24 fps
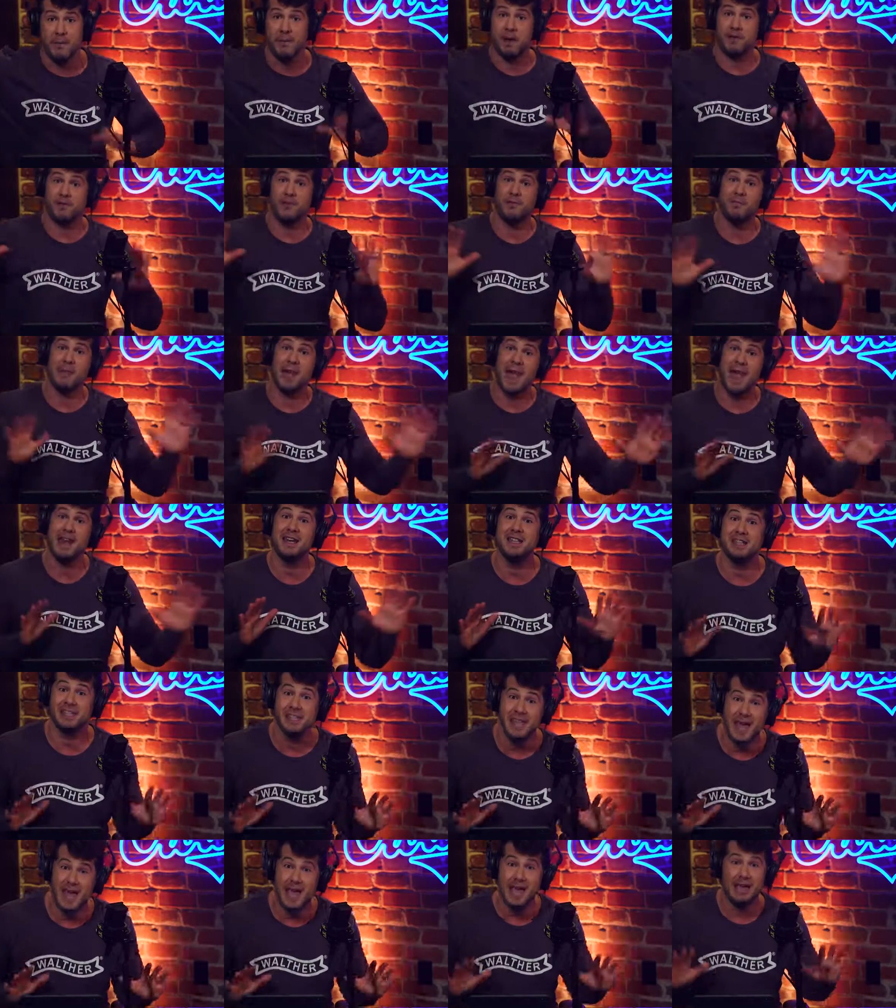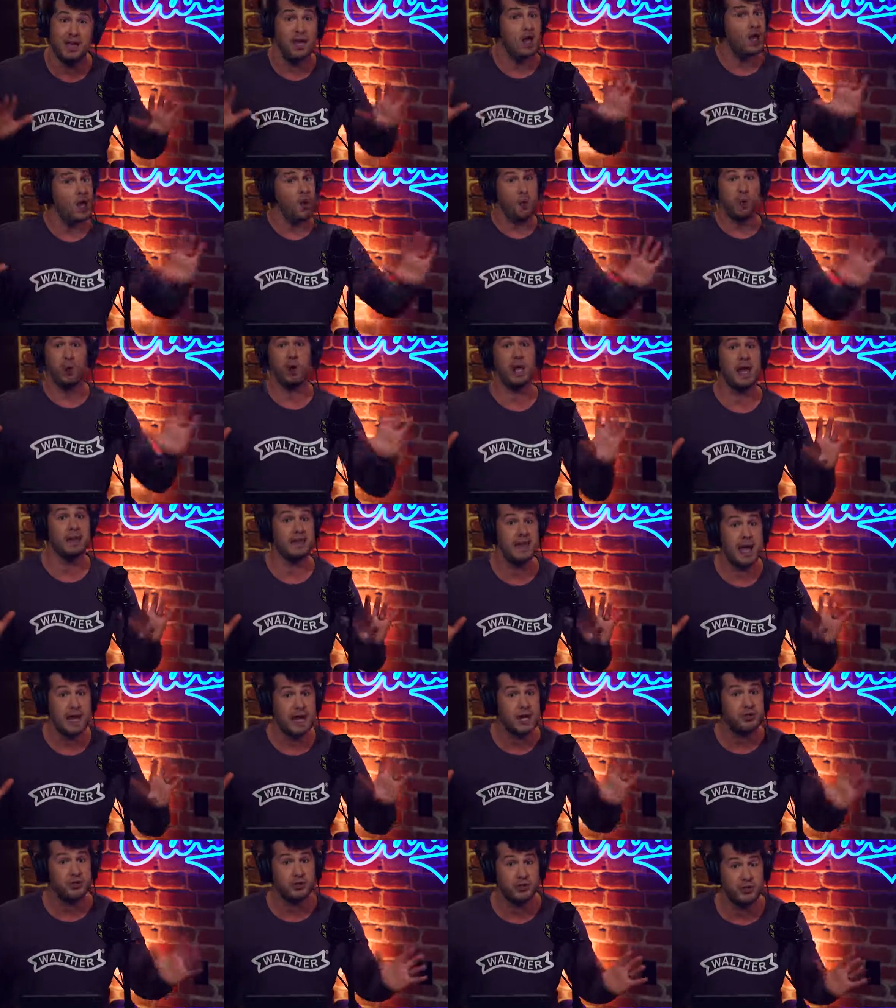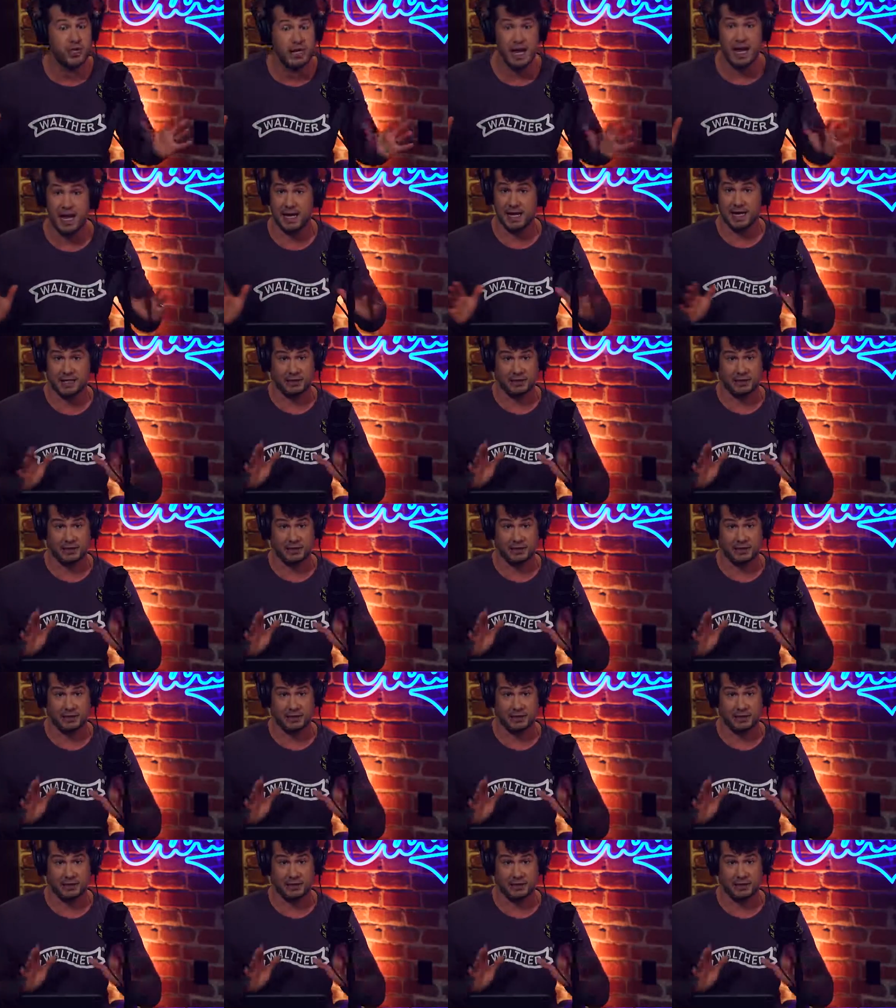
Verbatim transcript: But if a man is saying we're not that interested in